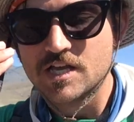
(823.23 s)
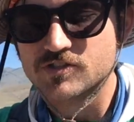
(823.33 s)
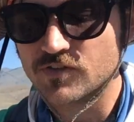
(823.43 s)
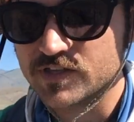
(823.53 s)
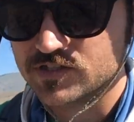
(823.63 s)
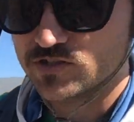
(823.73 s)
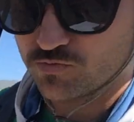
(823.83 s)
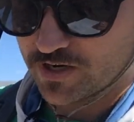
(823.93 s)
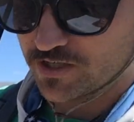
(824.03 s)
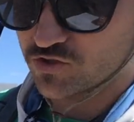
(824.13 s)
So this is
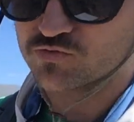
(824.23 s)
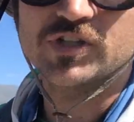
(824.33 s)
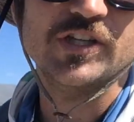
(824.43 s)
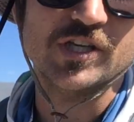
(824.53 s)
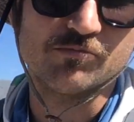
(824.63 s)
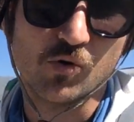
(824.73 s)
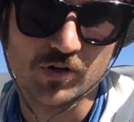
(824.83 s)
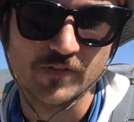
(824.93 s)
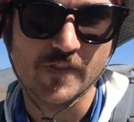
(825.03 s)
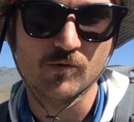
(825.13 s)
where it's really
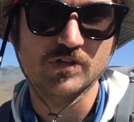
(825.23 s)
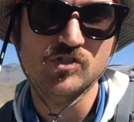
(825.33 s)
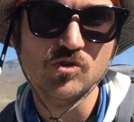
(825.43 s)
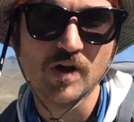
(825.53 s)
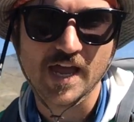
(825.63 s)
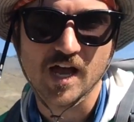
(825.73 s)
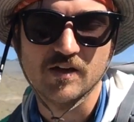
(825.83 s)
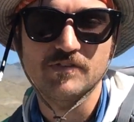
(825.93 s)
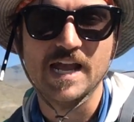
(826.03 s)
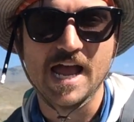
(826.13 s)
important that we do
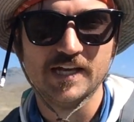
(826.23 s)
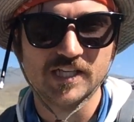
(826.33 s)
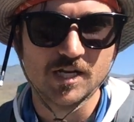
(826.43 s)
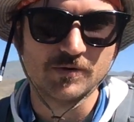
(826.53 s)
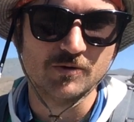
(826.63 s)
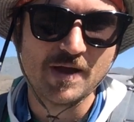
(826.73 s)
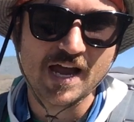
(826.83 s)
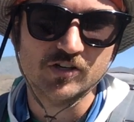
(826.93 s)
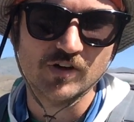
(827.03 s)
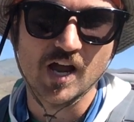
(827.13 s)
have an academic
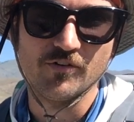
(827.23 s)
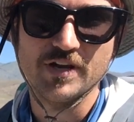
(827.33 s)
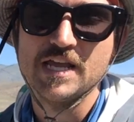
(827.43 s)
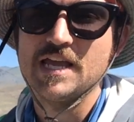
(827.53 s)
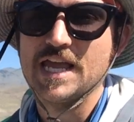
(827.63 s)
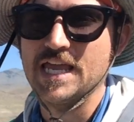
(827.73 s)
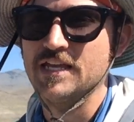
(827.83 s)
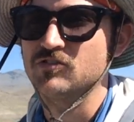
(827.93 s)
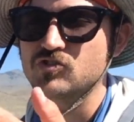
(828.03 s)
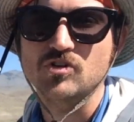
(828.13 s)
background
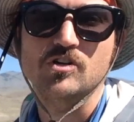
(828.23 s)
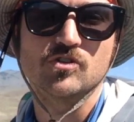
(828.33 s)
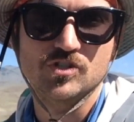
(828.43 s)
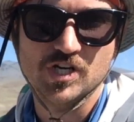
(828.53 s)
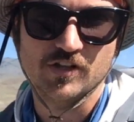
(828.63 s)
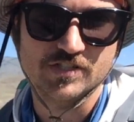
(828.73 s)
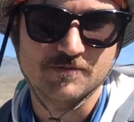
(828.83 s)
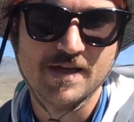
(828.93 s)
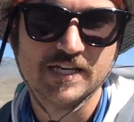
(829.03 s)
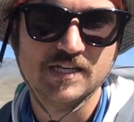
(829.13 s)
in structural geology
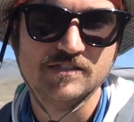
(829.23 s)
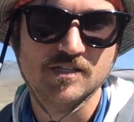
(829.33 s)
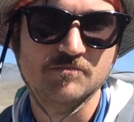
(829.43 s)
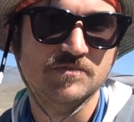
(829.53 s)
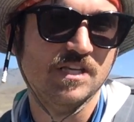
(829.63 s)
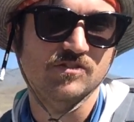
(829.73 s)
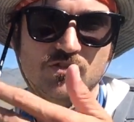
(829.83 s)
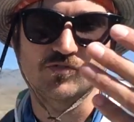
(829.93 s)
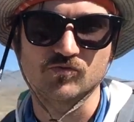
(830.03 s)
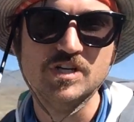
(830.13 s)
mechanisms and
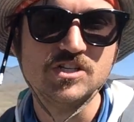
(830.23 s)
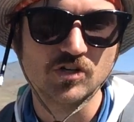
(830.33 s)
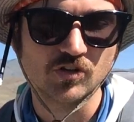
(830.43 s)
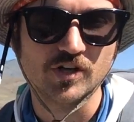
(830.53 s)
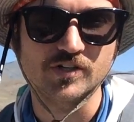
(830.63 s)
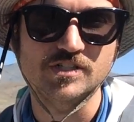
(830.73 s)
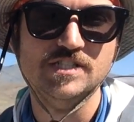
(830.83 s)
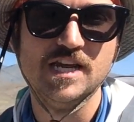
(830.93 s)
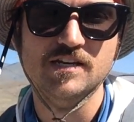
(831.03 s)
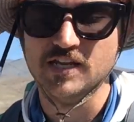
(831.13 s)
sort of regional
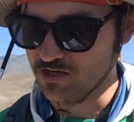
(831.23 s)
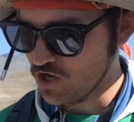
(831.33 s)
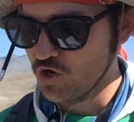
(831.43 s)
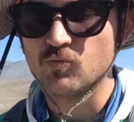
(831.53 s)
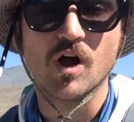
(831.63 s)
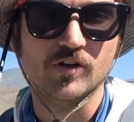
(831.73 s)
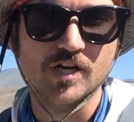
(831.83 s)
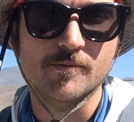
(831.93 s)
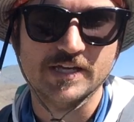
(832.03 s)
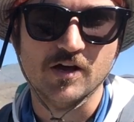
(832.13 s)
understanding while
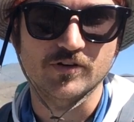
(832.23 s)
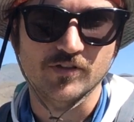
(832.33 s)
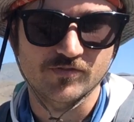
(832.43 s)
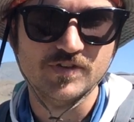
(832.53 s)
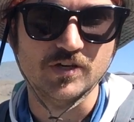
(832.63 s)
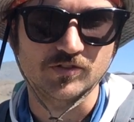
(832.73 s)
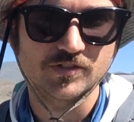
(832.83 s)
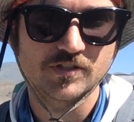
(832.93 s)
coming out into the field.